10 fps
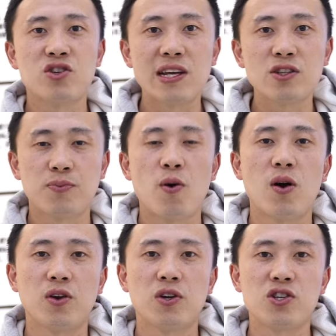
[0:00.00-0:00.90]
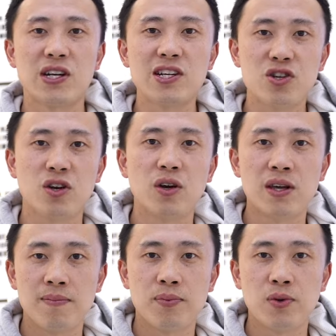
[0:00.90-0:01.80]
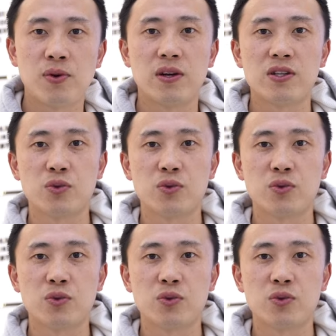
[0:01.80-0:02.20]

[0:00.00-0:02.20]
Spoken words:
transport your traditional computer,